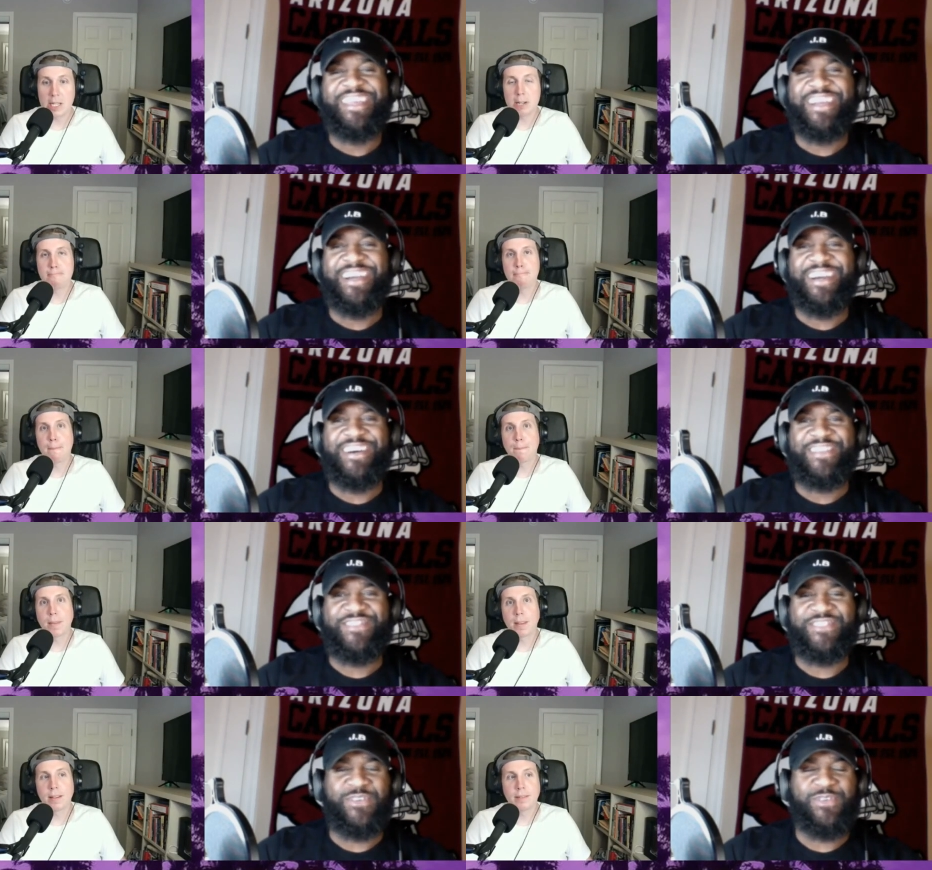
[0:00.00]
Speaker 1: Uh,
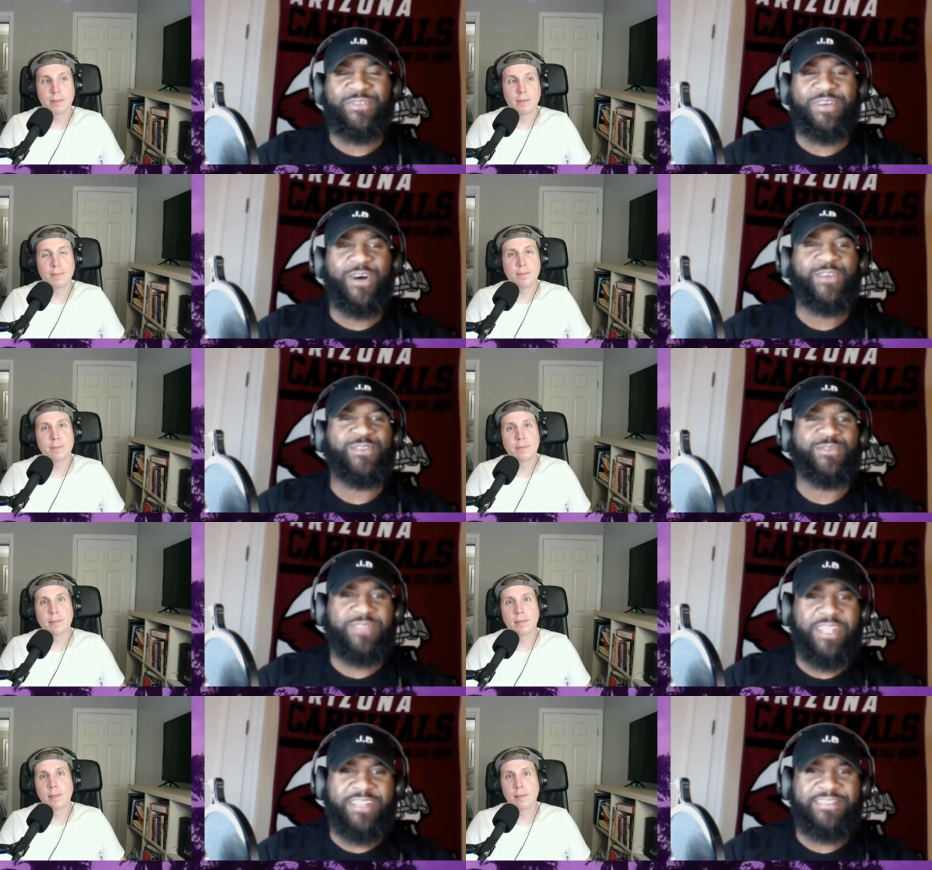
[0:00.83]
so
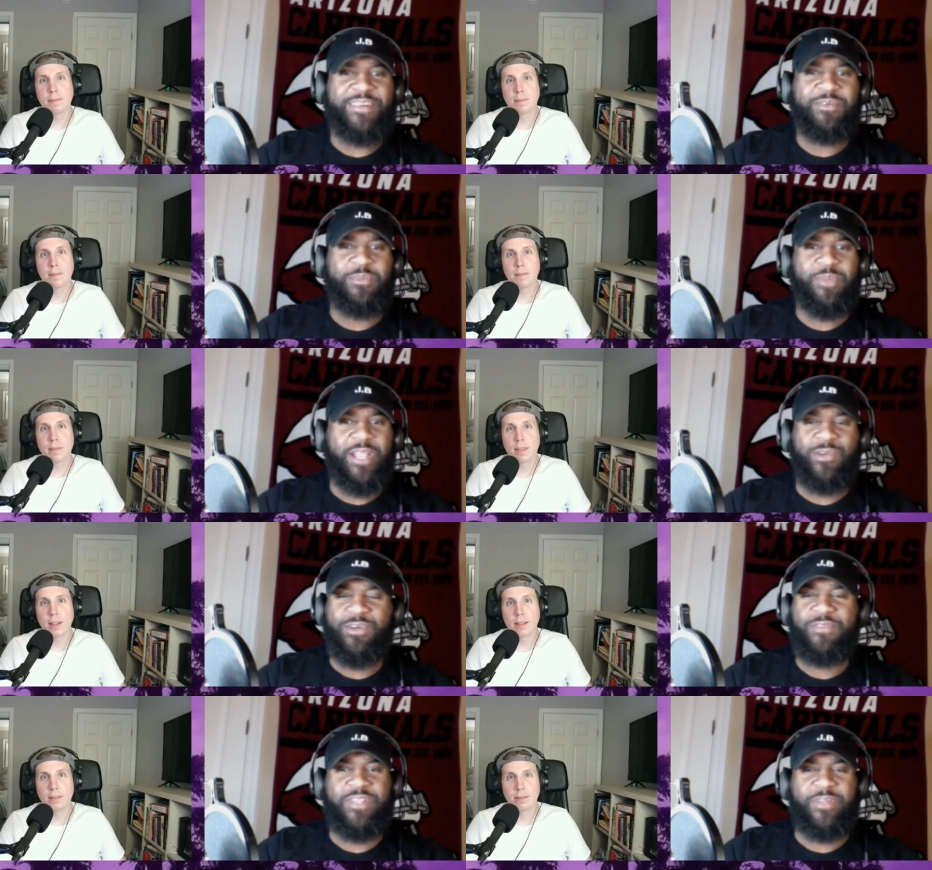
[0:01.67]
awesome that it's coming back.
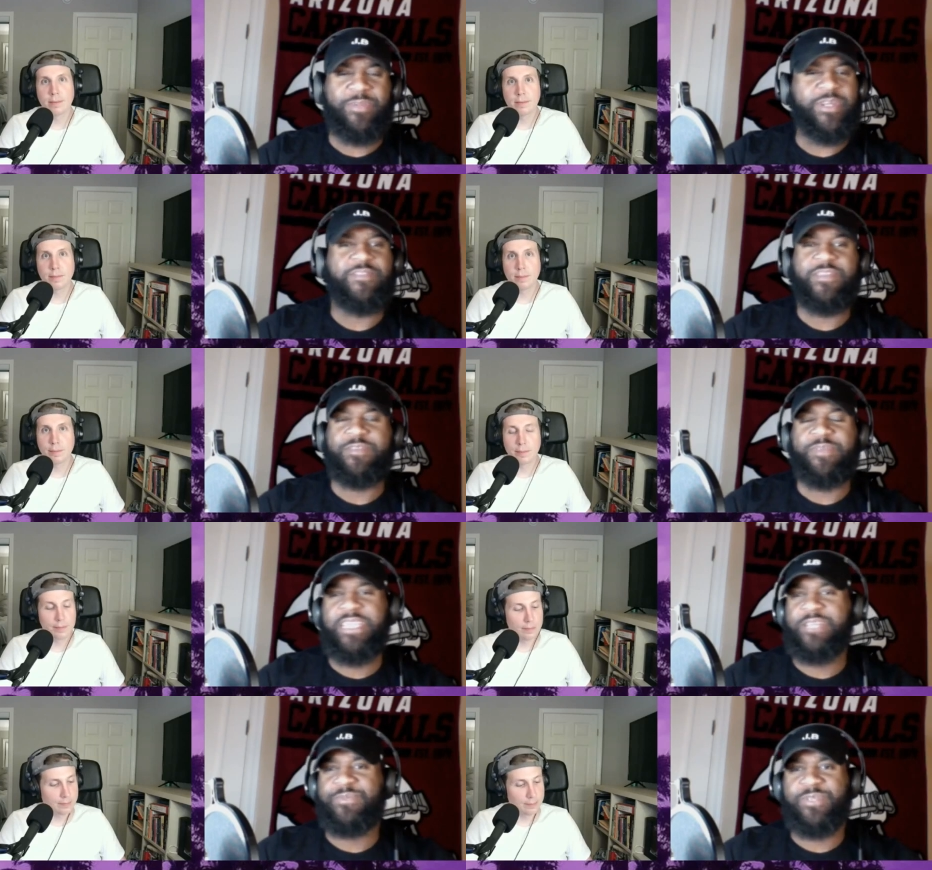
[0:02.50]
Good for them and good for them
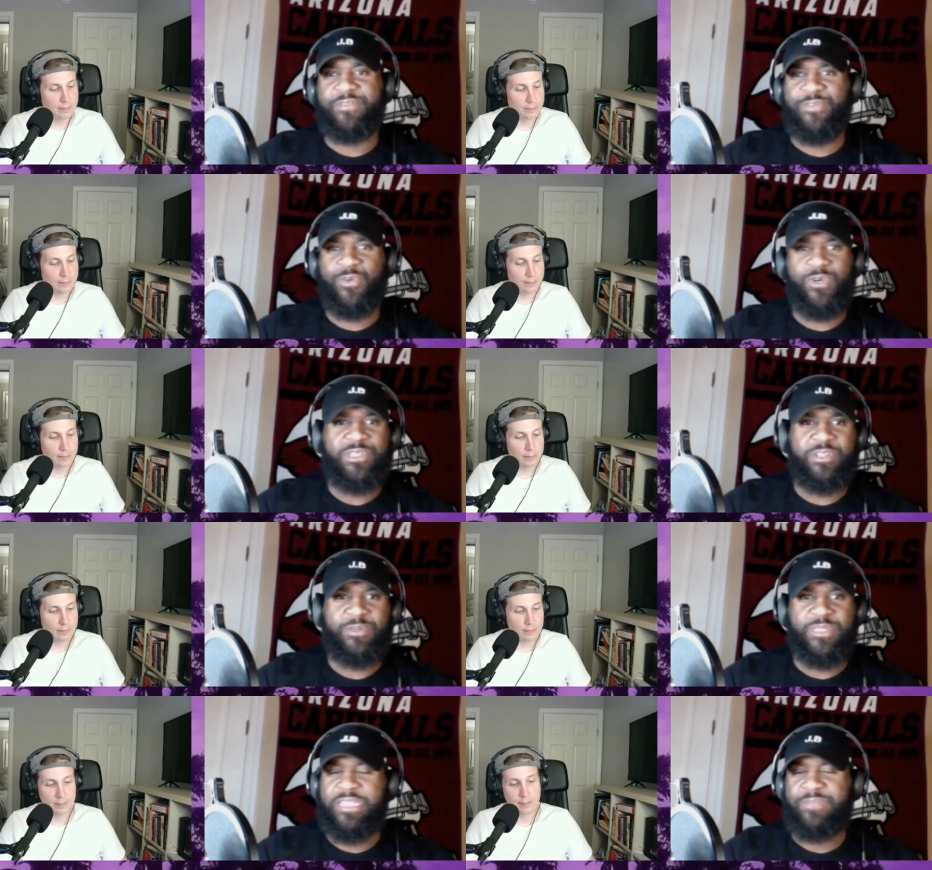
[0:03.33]
kids because, of course, you
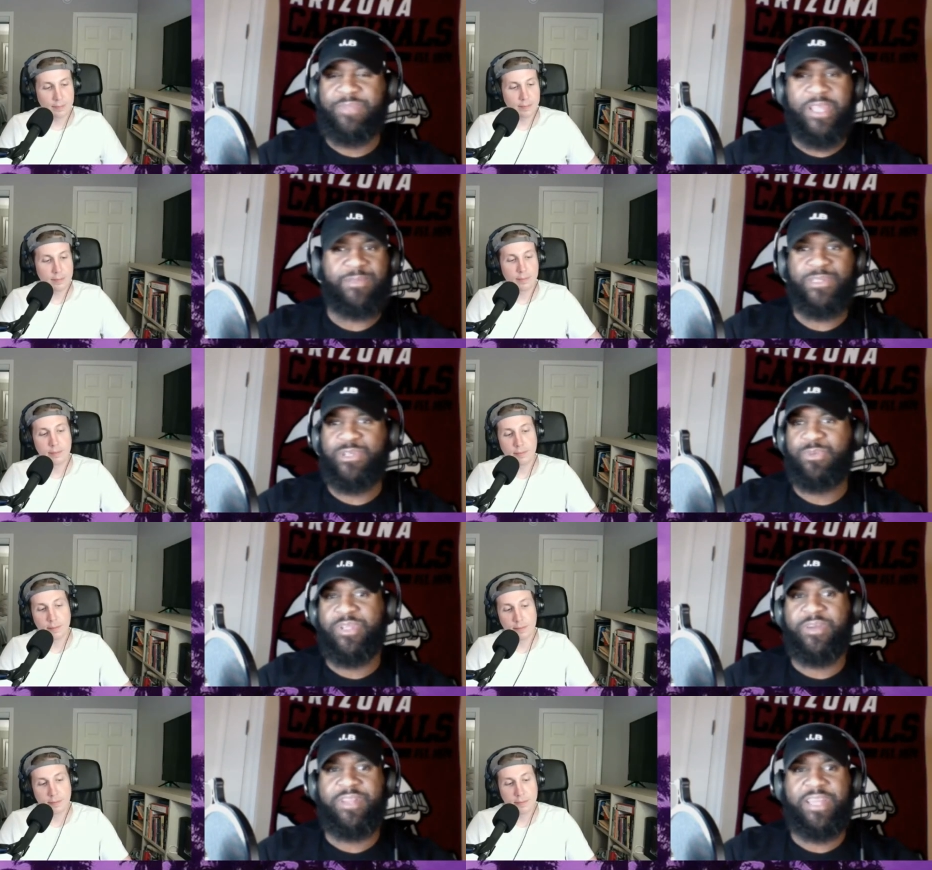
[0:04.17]
know, send them names going
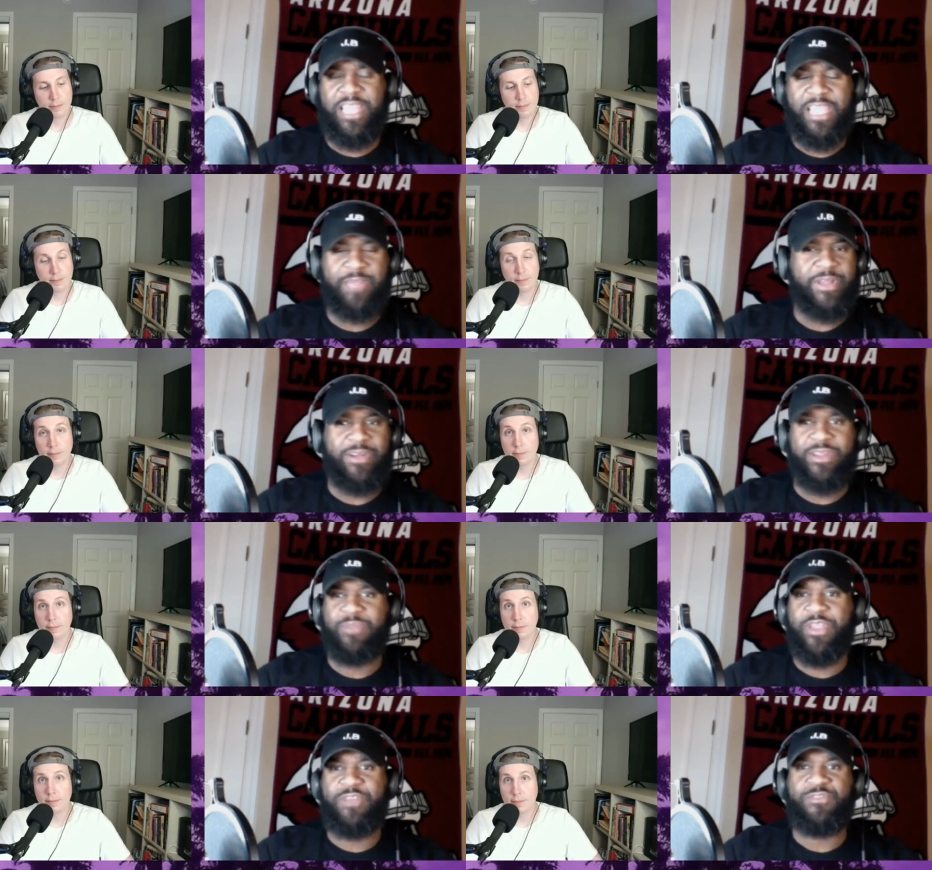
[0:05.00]
to be on that game. They're going
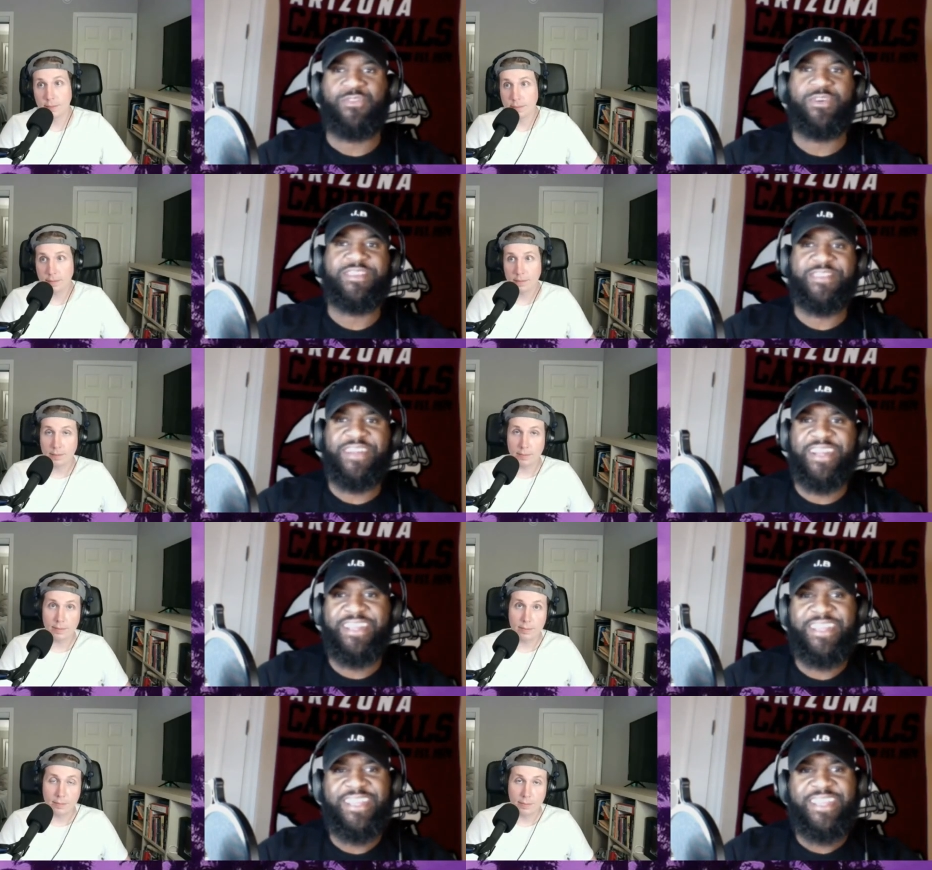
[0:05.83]
to get paid for it, right?